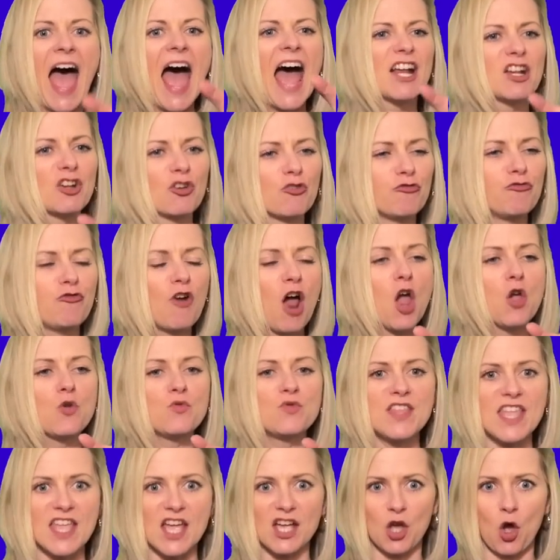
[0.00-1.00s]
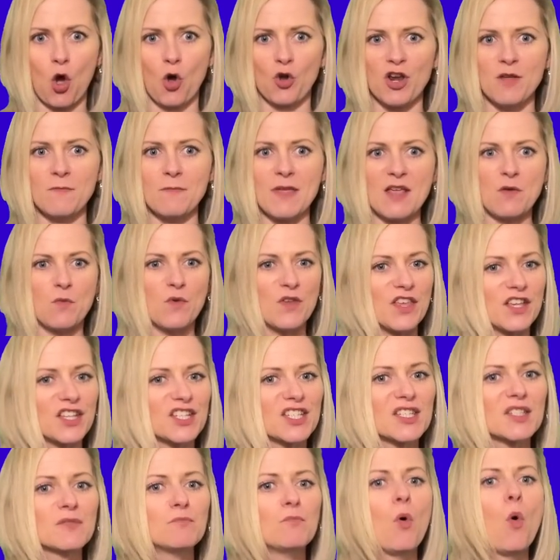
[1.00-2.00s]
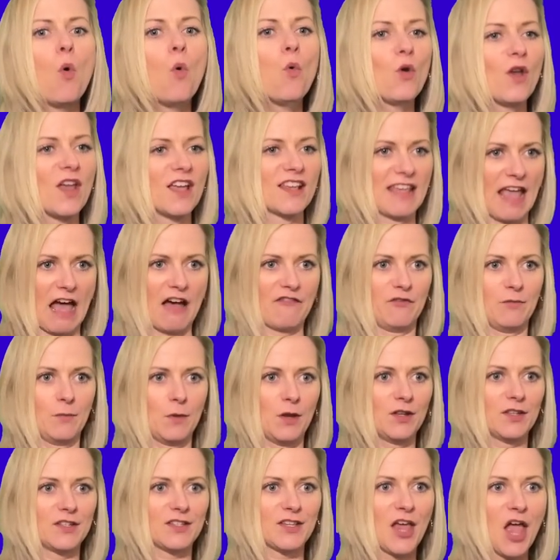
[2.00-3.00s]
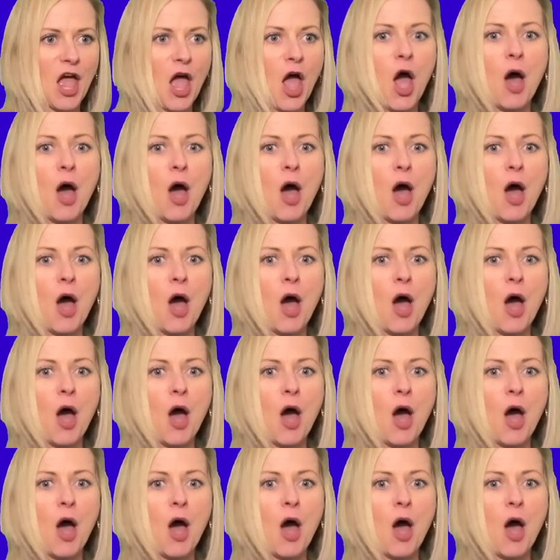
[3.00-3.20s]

and grow the economy with a smaller government.